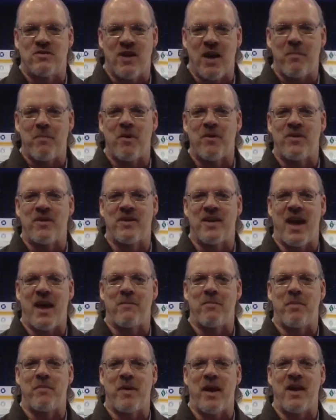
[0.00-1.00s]
are up on the
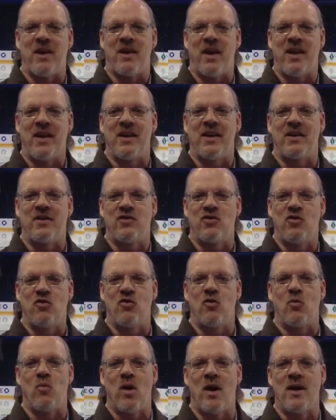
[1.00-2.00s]
Tampa Bay Lightning 2
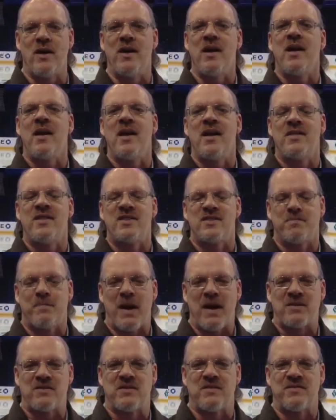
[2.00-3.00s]
to 1 in this
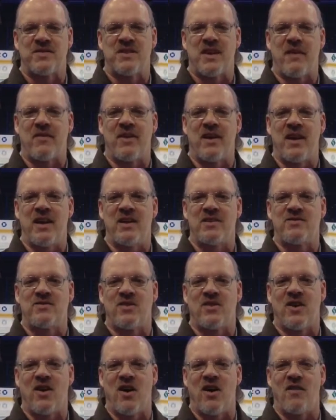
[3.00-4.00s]
best of 7
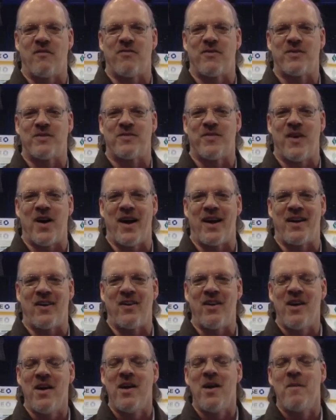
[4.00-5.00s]
Eastern Conference
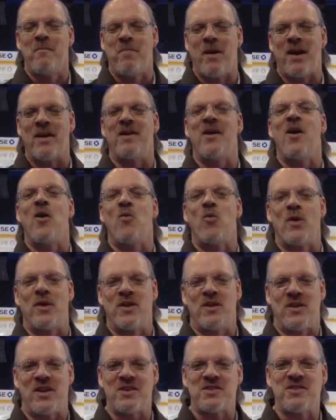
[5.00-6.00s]
final, but when
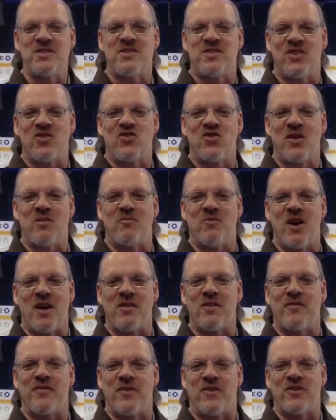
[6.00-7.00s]
you listen to Jim
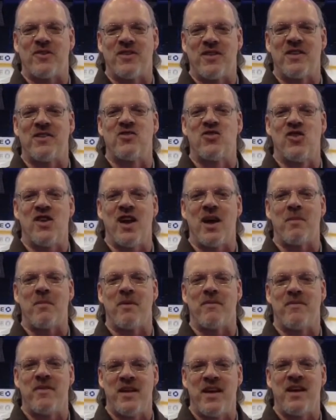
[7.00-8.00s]
Rutherford, the GM
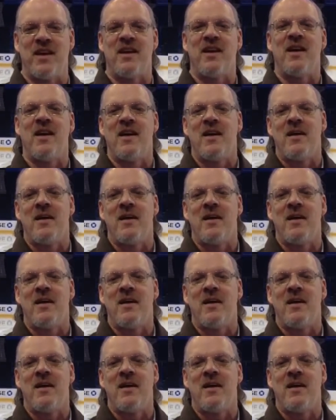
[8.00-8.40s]
of the